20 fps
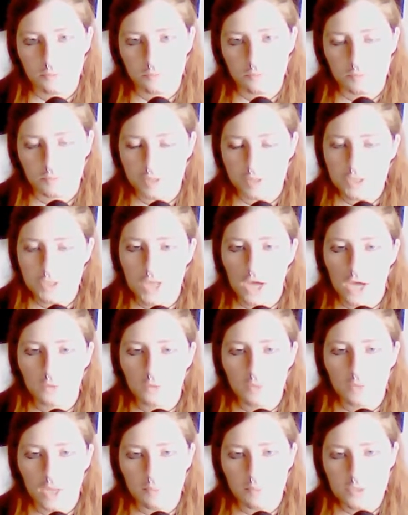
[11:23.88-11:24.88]
When the child
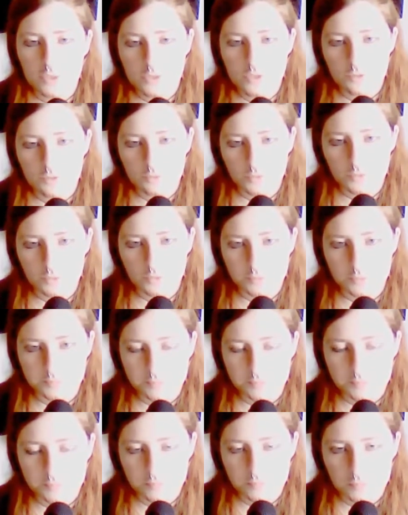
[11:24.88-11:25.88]
would come into the
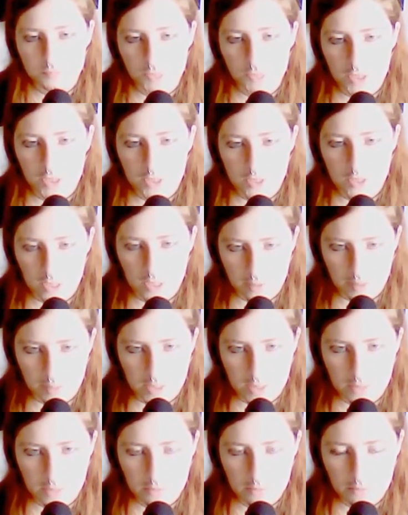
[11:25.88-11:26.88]
room, when he came
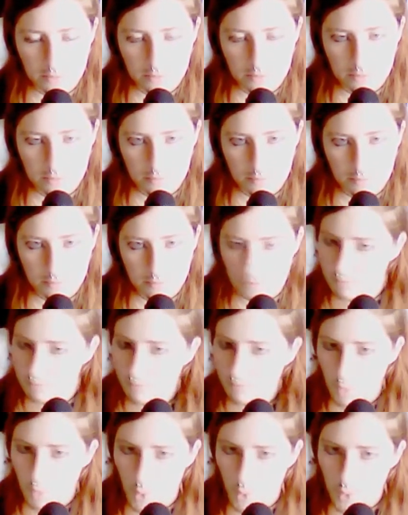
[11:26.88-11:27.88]
in,
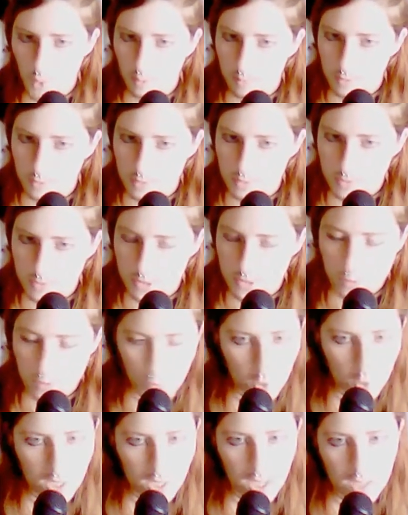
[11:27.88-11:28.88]
more bruises,
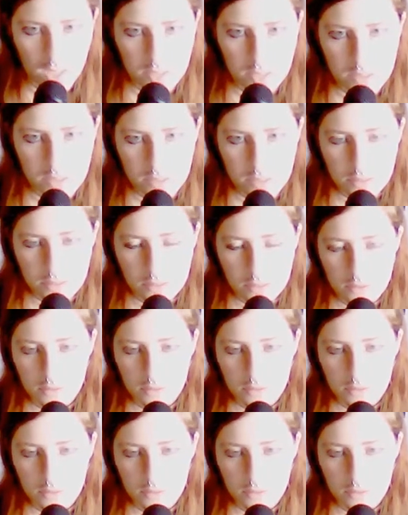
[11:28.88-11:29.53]
more cuts,